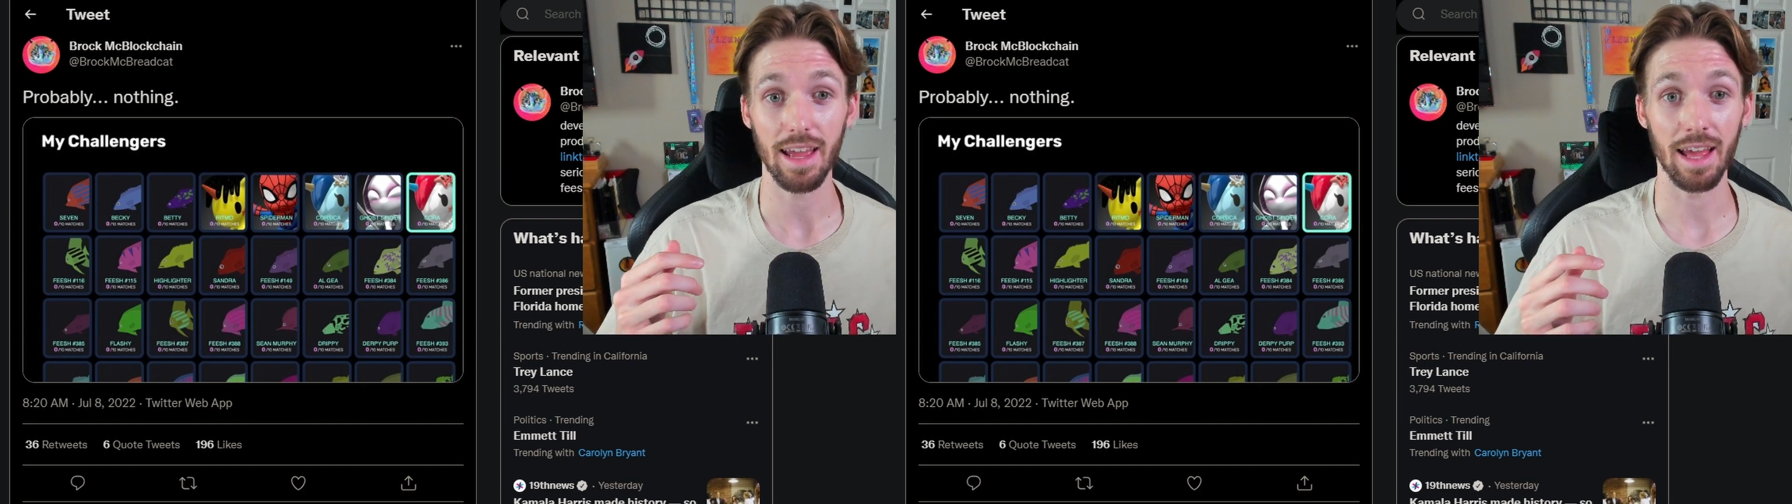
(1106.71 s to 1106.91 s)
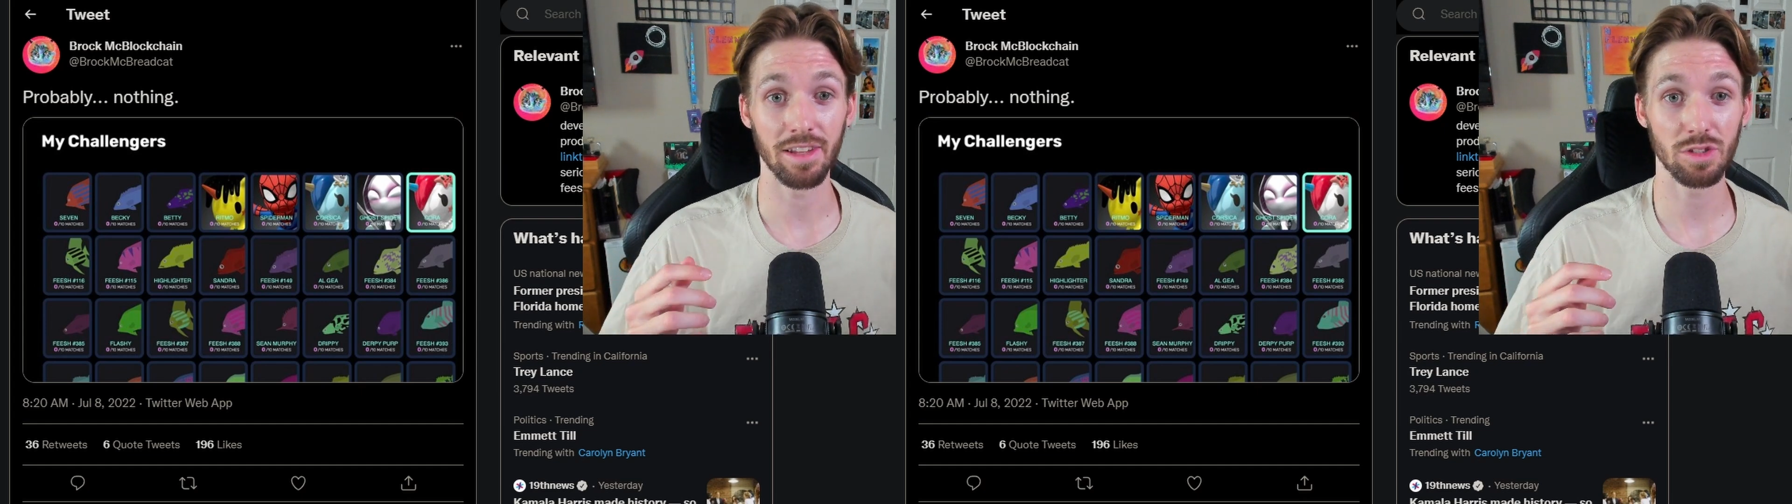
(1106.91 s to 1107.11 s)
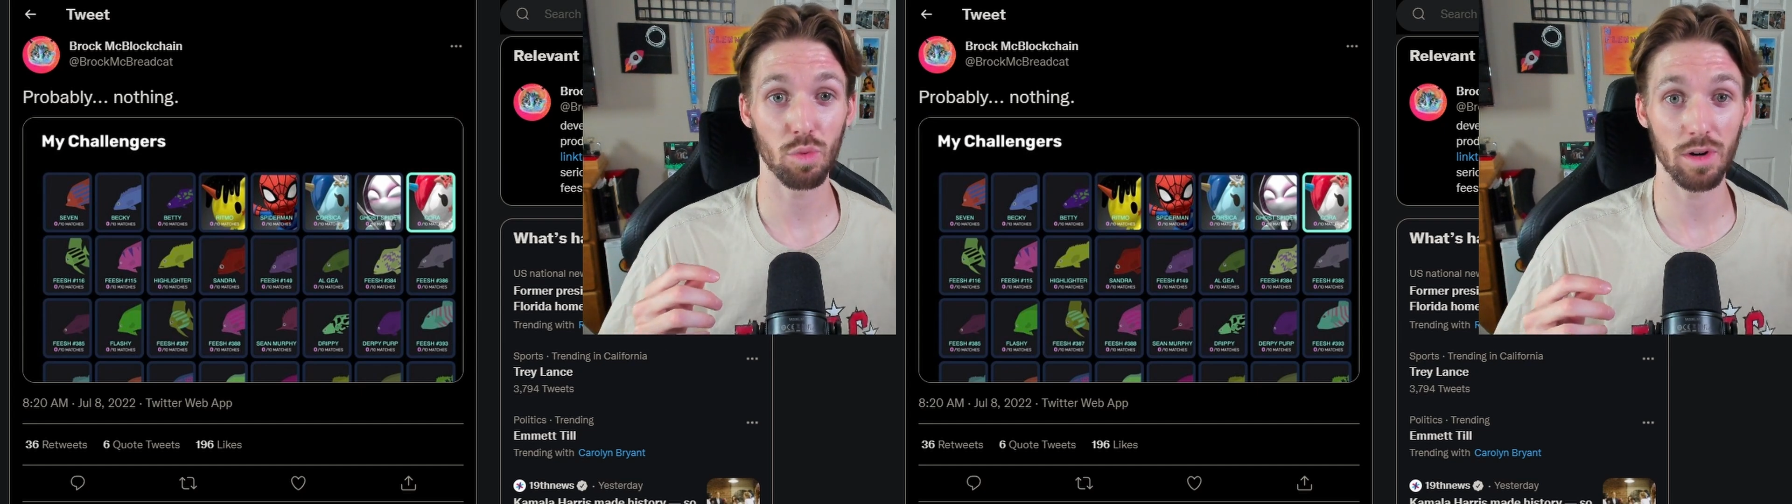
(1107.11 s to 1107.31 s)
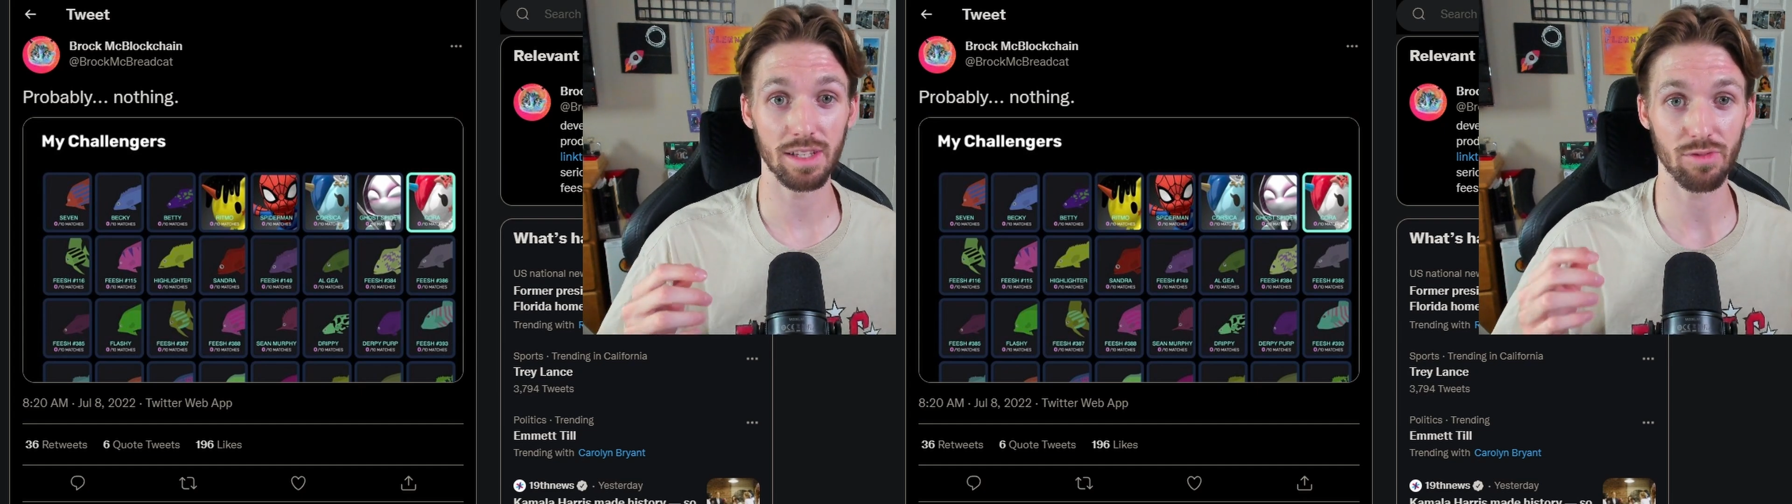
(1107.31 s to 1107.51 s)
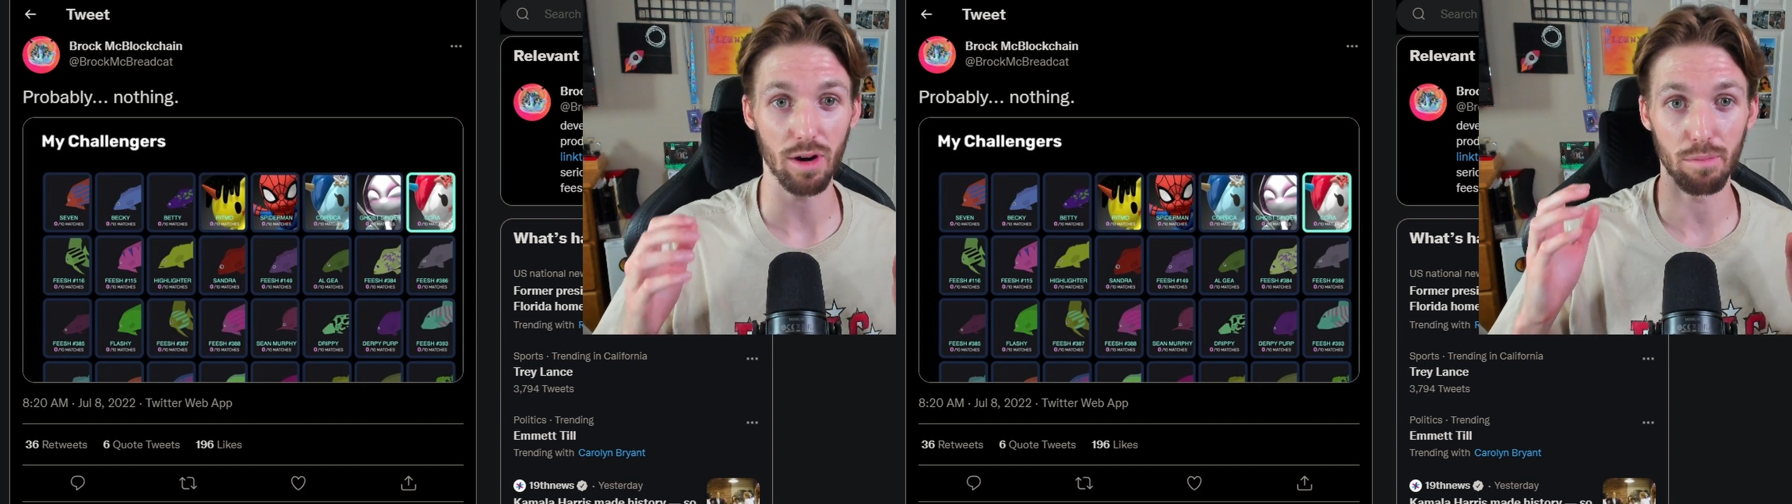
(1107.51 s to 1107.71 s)
And this one
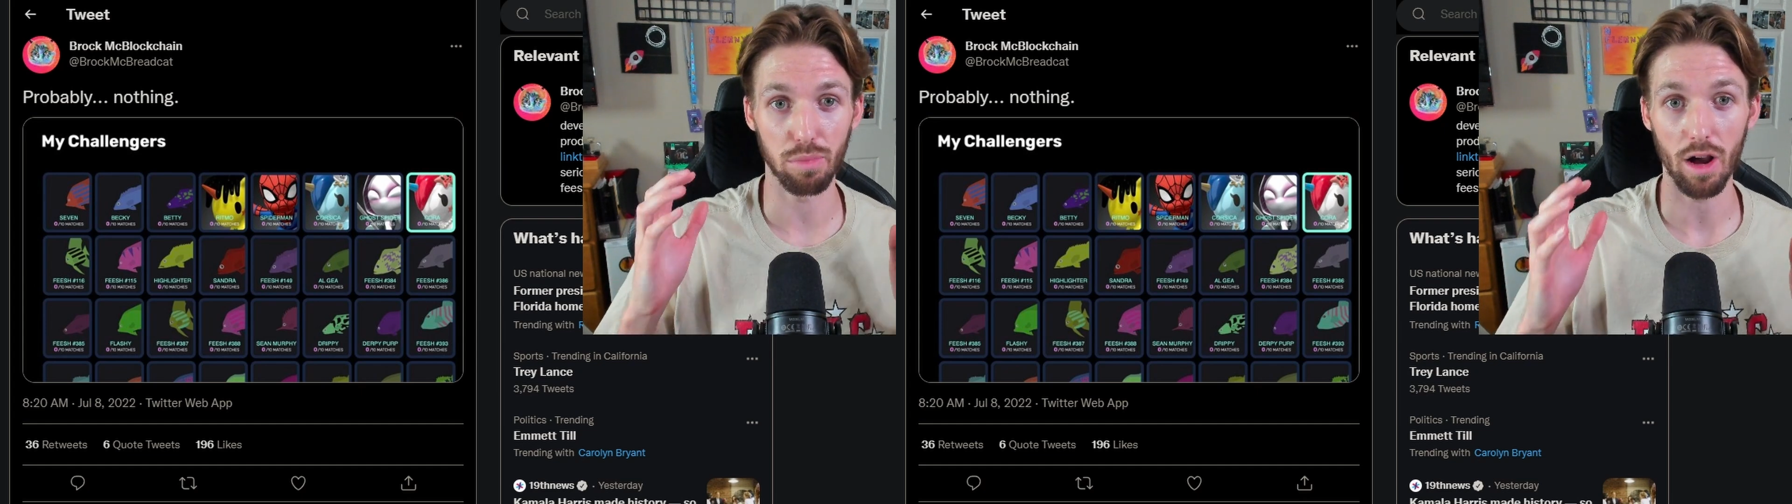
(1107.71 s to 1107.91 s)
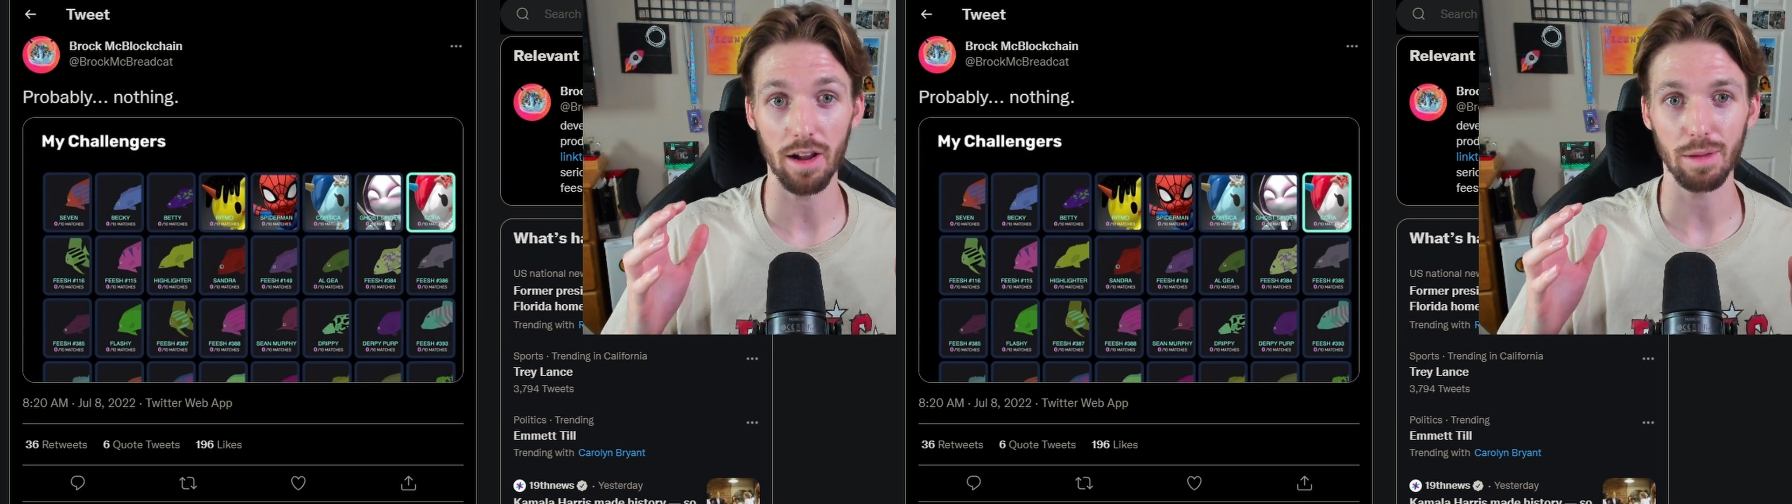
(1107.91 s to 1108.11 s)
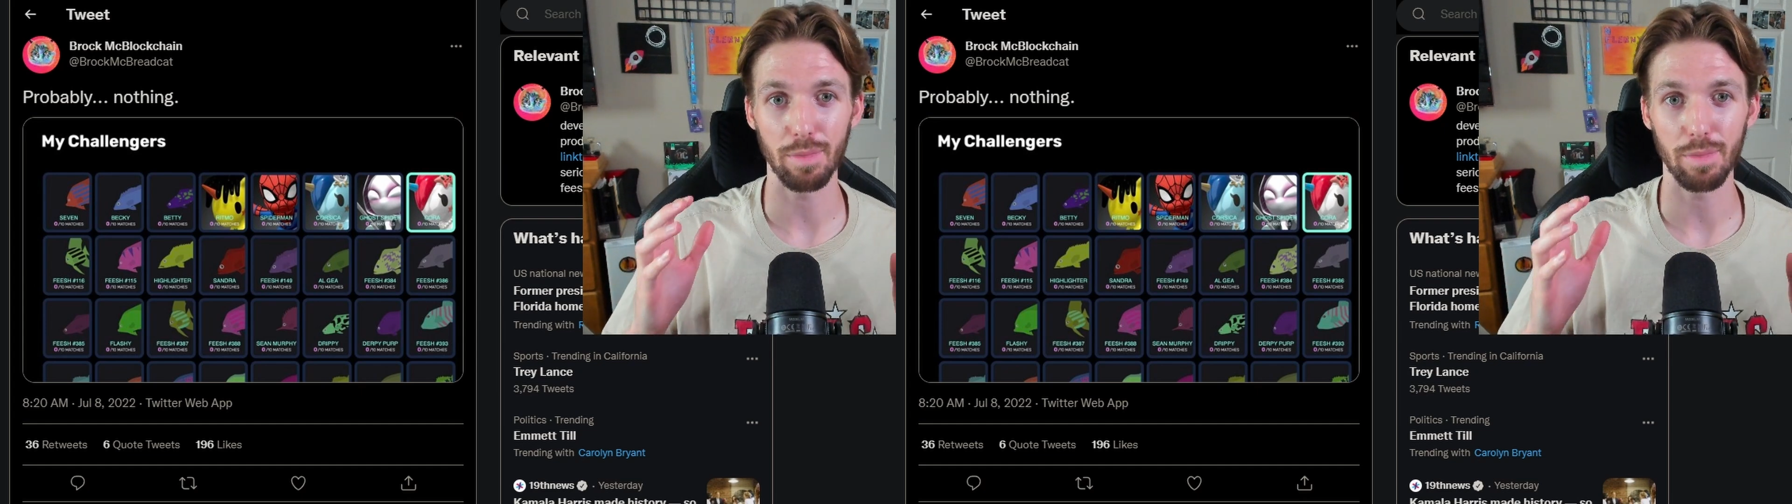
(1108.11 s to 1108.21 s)
is from Brock